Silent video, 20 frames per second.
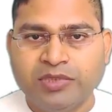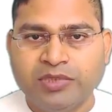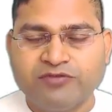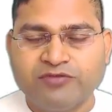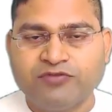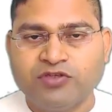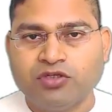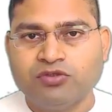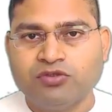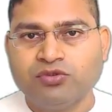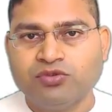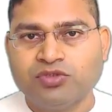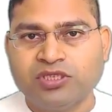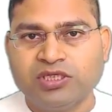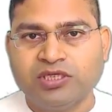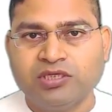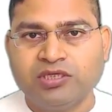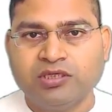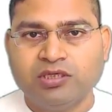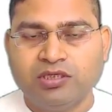But if you're
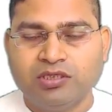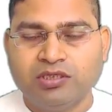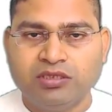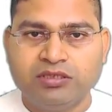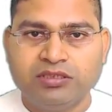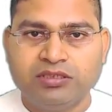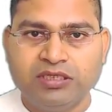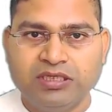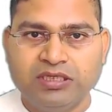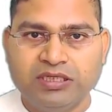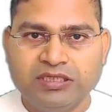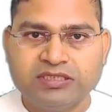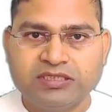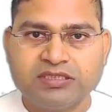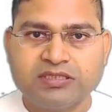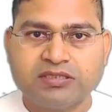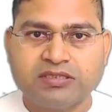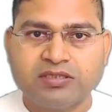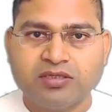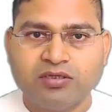using the
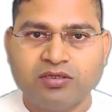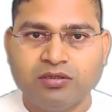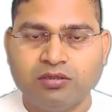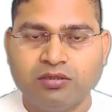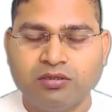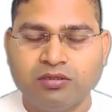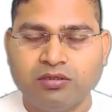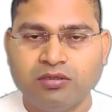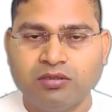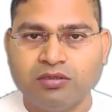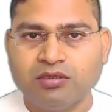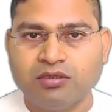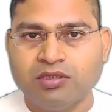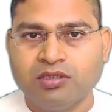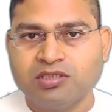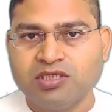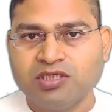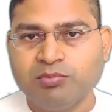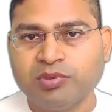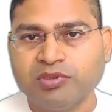list
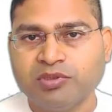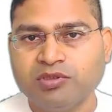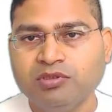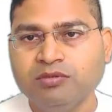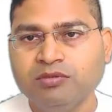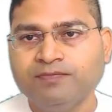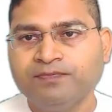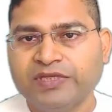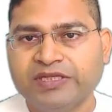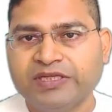or tuple,